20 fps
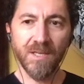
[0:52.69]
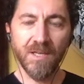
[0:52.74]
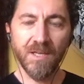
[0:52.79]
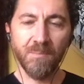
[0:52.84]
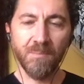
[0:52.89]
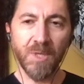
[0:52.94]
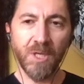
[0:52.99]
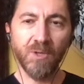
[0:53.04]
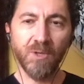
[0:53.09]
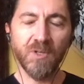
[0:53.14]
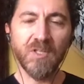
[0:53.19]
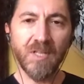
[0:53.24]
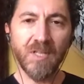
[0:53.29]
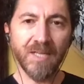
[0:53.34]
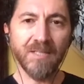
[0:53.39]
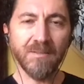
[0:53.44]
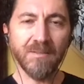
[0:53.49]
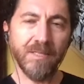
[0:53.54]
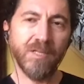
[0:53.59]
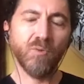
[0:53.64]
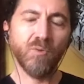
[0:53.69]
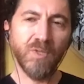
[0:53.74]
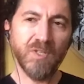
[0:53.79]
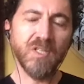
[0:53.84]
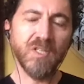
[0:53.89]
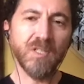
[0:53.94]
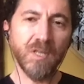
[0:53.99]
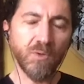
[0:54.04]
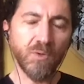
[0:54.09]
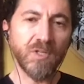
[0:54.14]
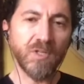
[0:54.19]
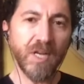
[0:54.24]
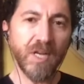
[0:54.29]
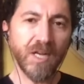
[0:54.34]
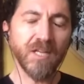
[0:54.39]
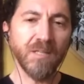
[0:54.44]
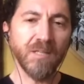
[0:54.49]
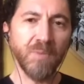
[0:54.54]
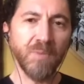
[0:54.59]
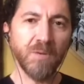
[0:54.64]
because that, this is our
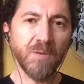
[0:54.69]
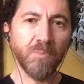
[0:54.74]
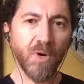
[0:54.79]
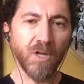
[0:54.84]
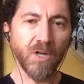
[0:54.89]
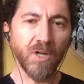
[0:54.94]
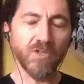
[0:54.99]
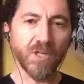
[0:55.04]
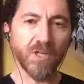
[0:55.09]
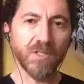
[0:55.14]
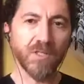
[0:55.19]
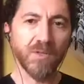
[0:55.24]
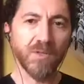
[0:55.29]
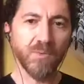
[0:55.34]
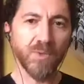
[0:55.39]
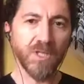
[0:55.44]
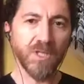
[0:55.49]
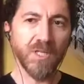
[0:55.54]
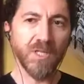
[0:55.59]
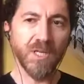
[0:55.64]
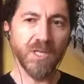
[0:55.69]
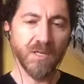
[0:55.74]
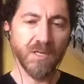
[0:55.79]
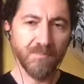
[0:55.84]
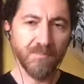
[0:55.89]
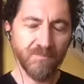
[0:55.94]
second big project with Kinan.